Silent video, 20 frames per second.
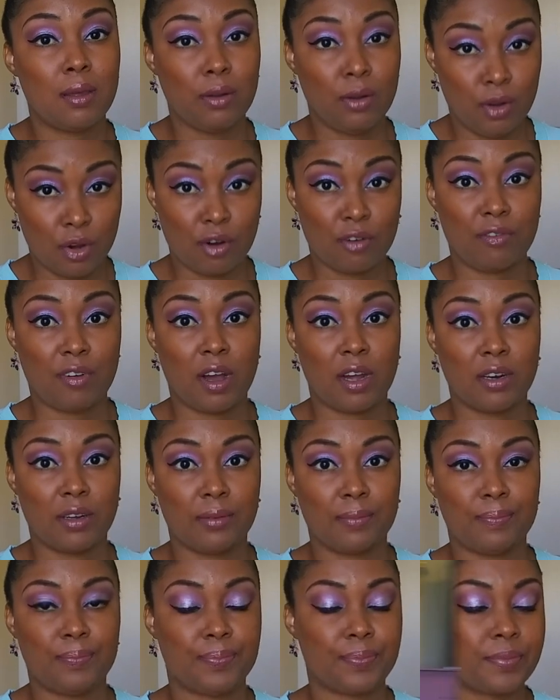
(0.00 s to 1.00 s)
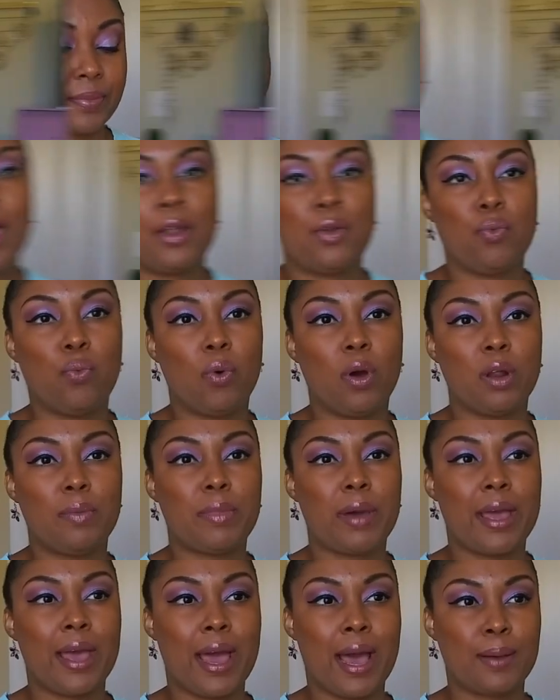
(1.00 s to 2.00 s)
Nirvana. And one
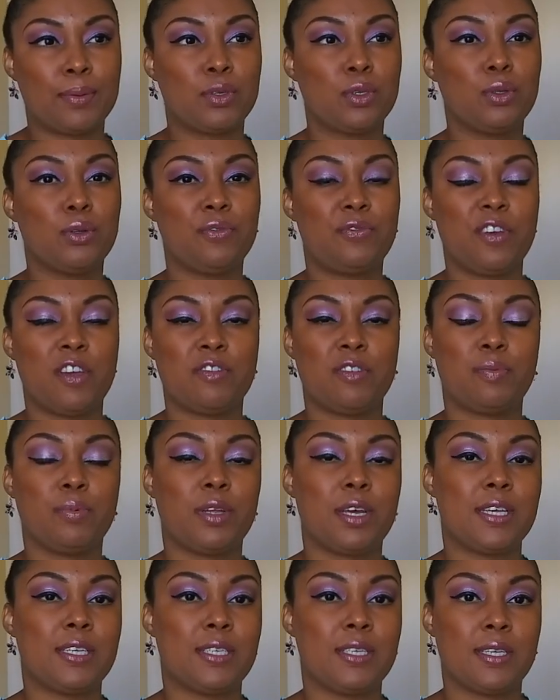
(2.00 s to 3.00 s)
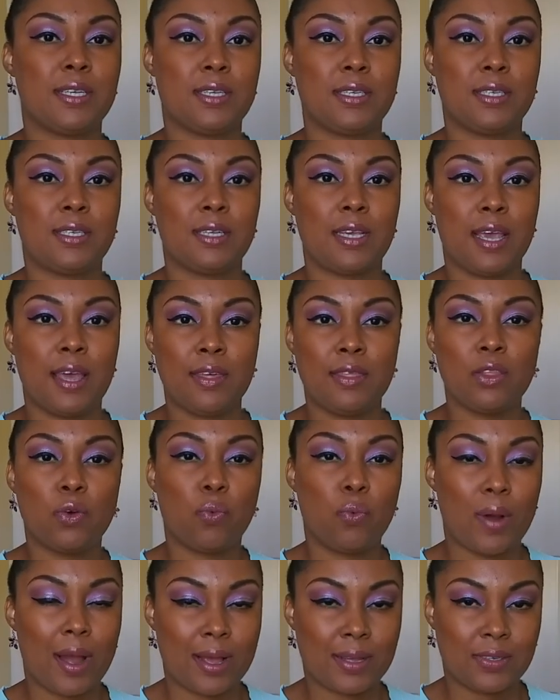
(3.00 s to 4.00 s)
of my absolute favorite places in
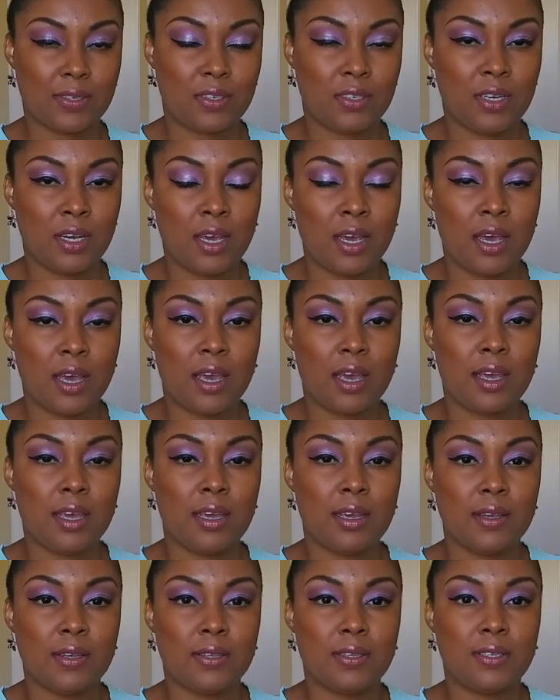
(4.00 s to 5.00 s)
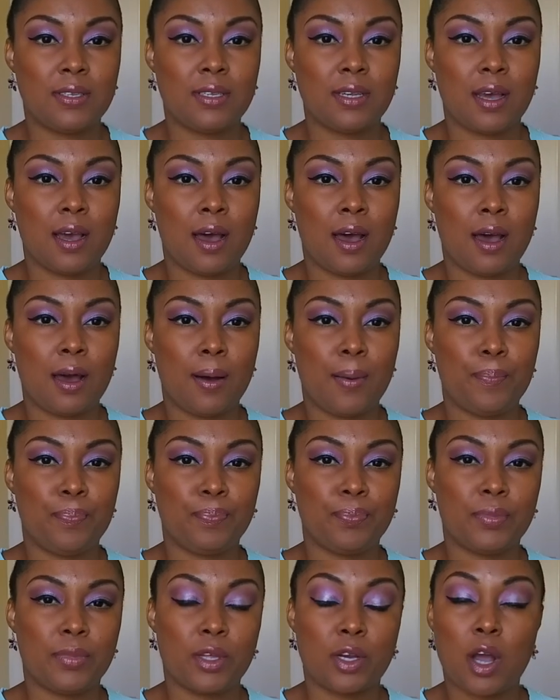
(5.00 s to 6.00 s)
the West is
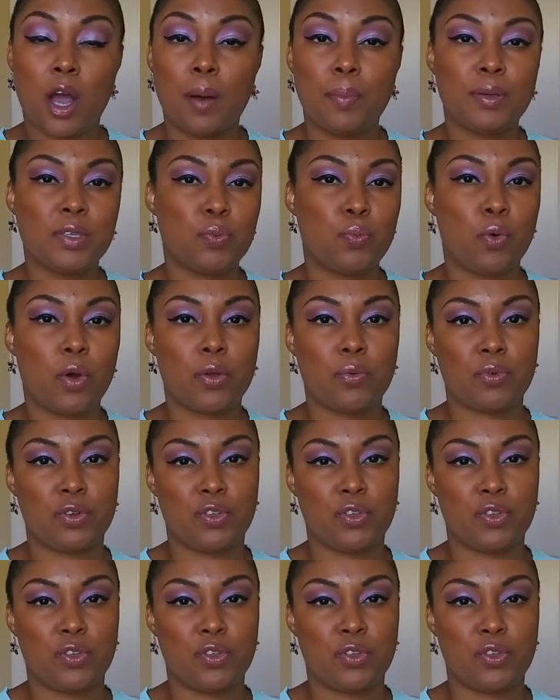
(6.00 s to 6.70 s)
um, the Compass Point